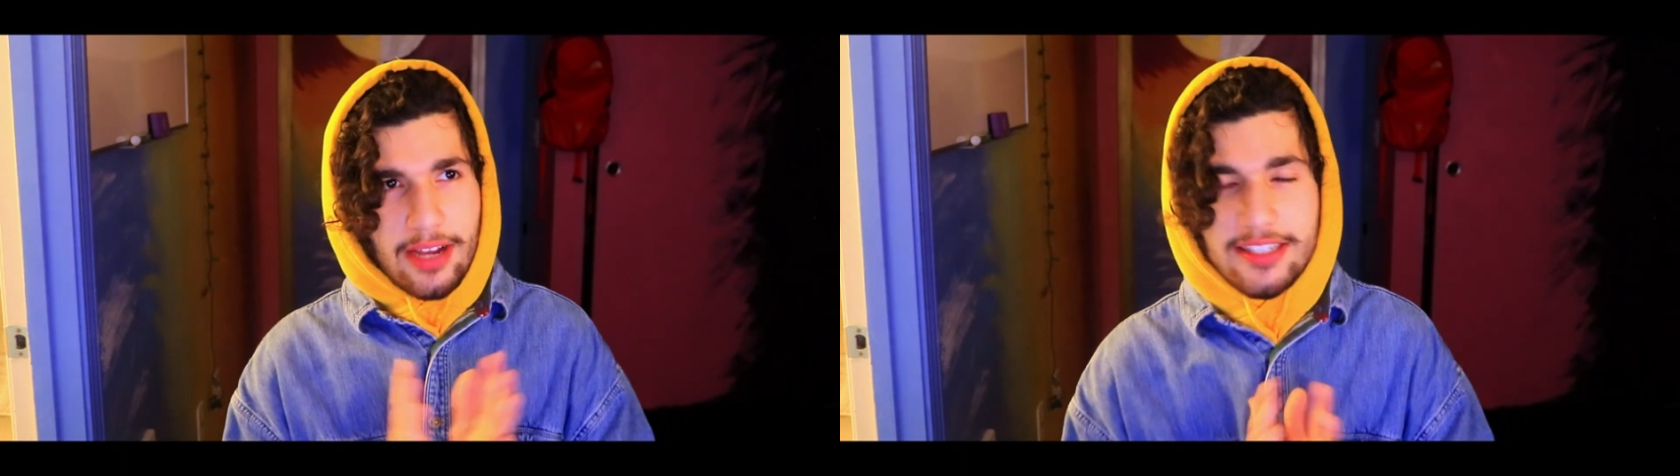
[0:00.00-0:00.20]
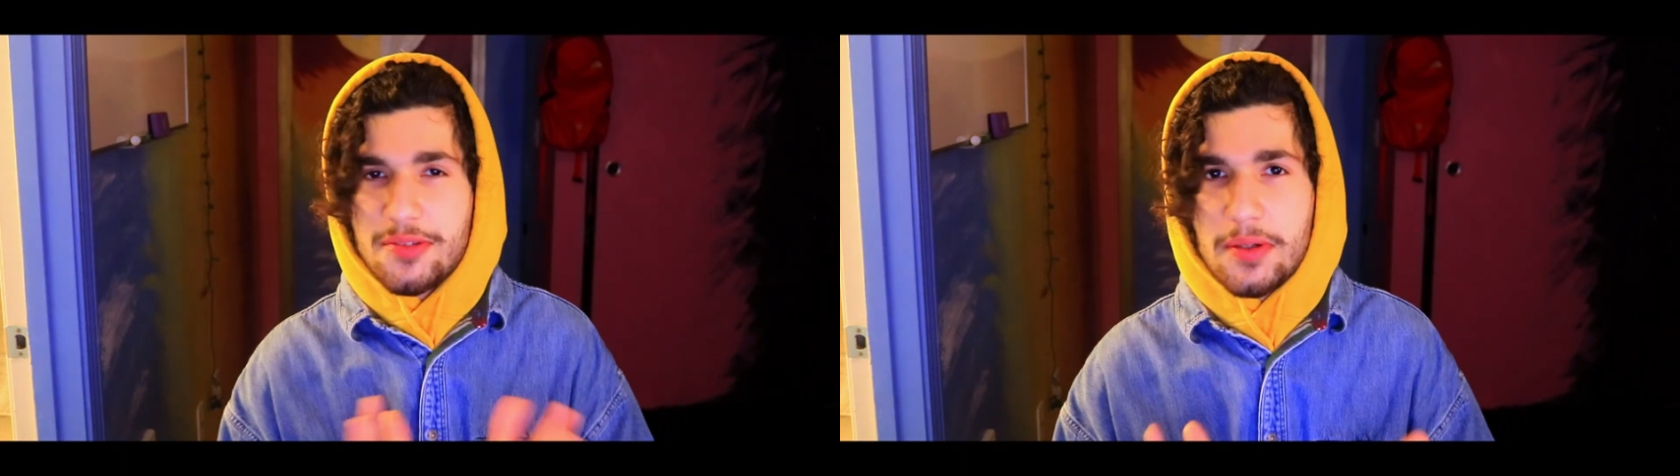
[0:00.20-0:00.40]

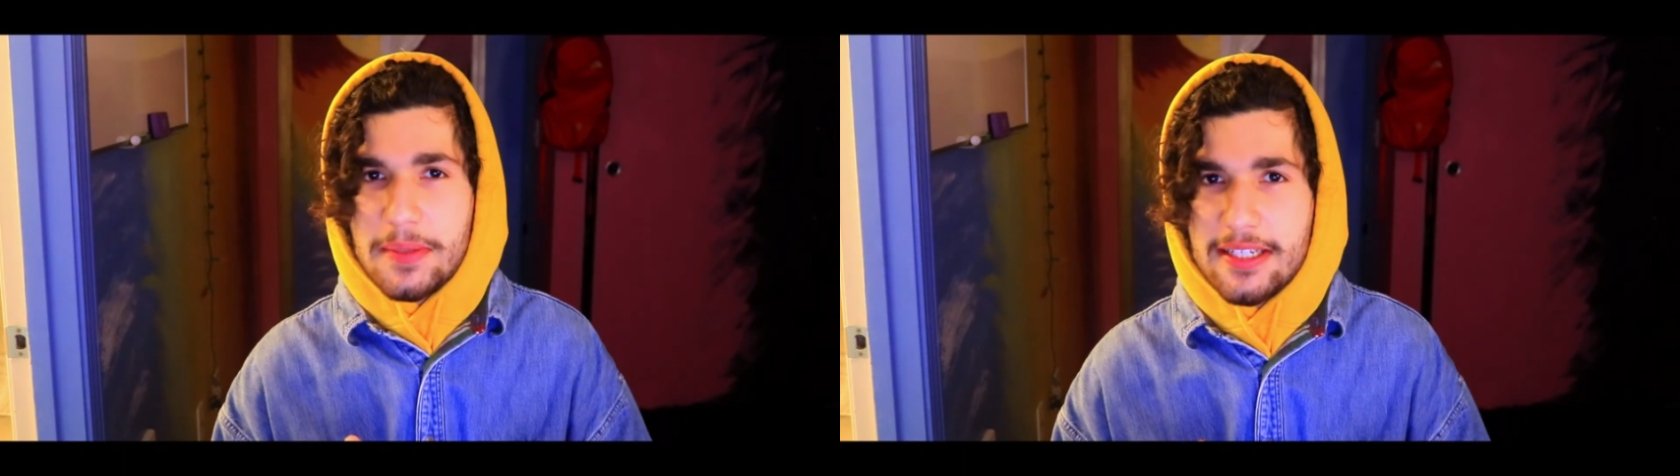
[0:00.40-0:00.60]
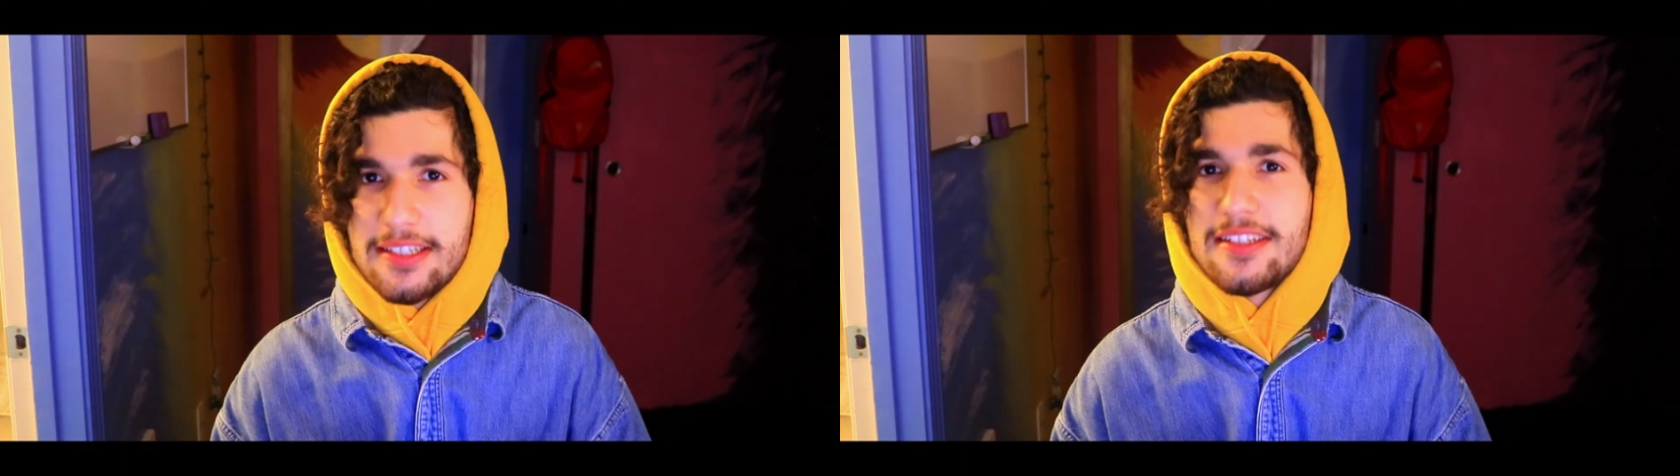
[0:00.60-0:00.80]
I just want to
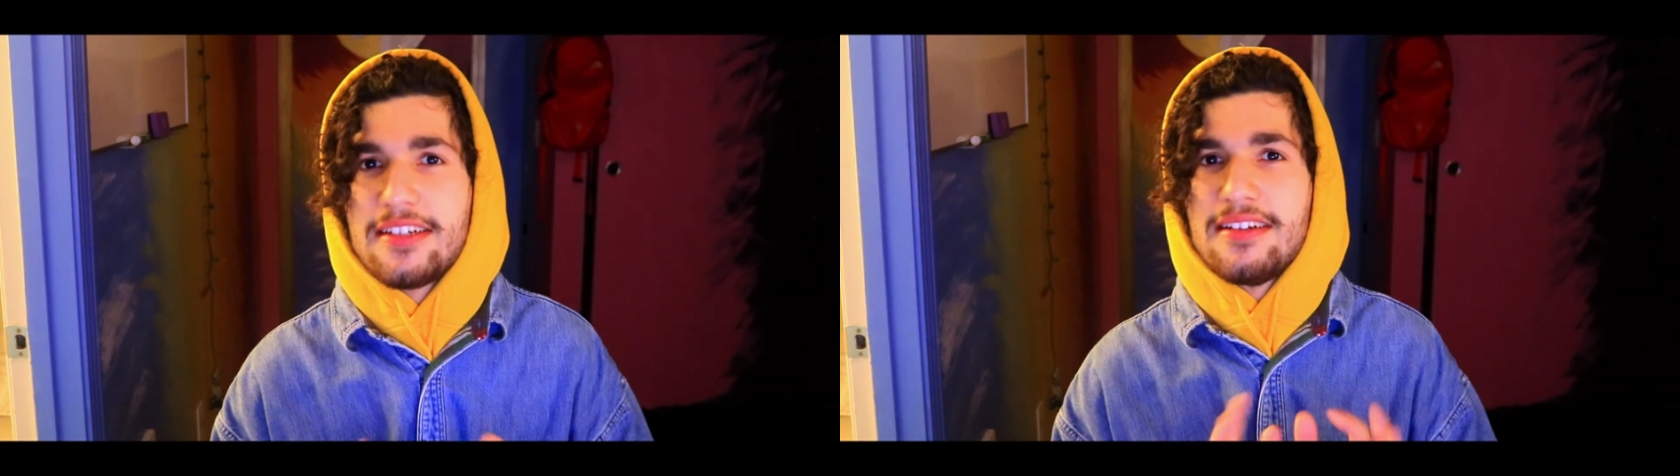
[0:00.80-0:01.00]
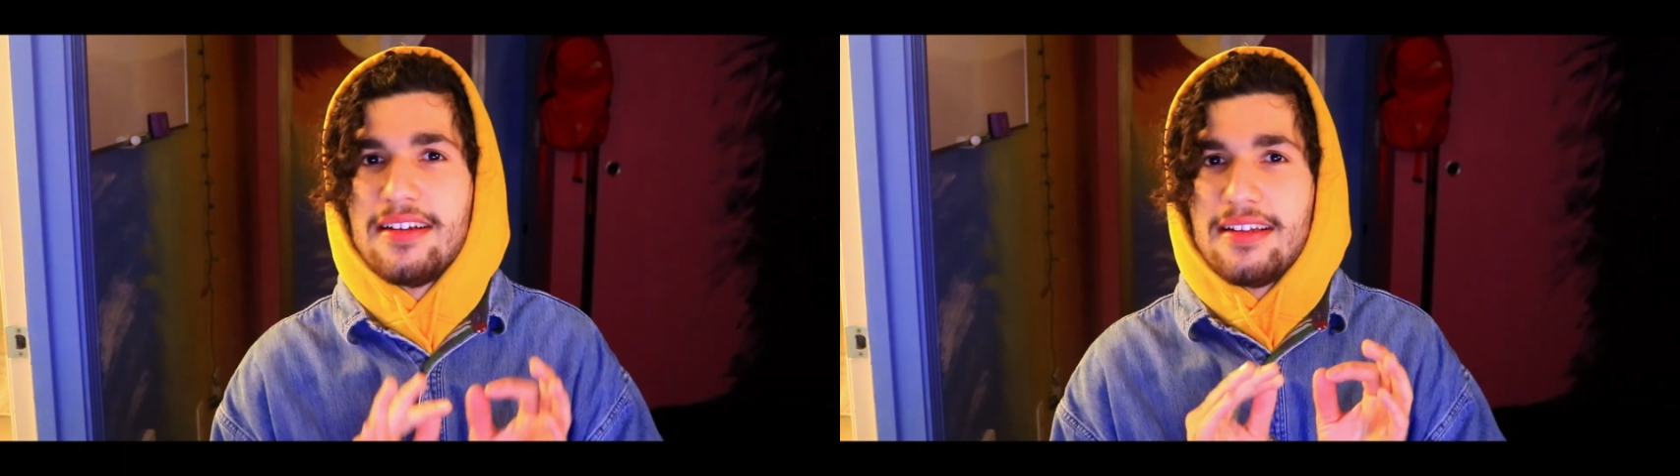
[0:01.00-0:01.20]
make it clear